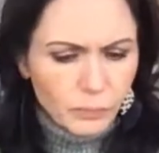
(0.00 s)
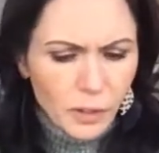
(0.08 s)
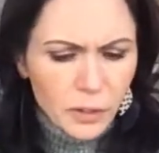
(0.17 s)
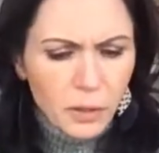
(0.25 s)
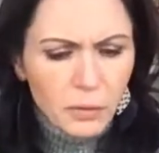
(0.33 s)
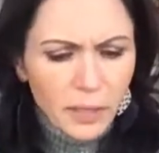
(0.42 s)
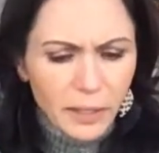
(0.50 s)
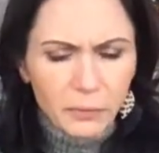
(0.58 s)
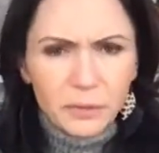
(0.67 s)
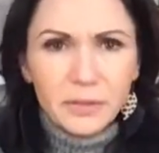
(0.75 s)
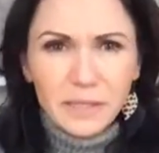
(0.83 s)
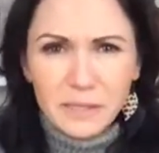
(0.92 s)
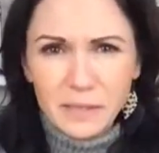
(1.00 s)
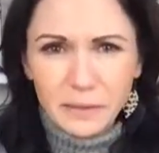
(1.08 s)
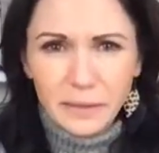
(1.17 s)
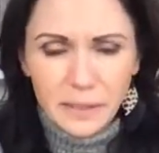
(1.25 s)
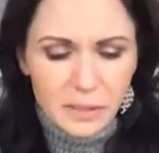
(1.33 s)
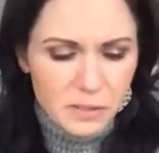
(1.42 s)
go like really
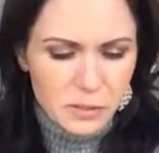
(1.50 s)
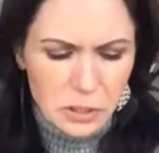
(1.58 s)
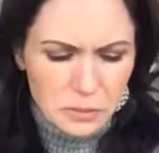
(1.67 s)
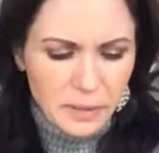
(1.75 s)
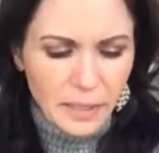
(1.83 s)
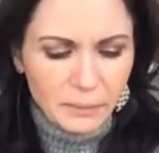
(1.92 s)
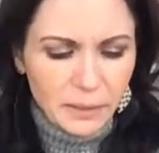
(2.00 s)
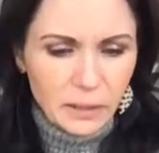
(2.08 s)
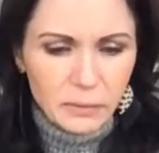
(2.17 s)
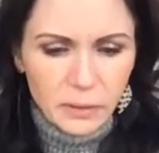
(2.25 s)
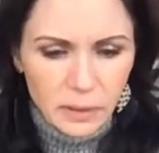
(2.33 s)
serious. Do you know what I mean?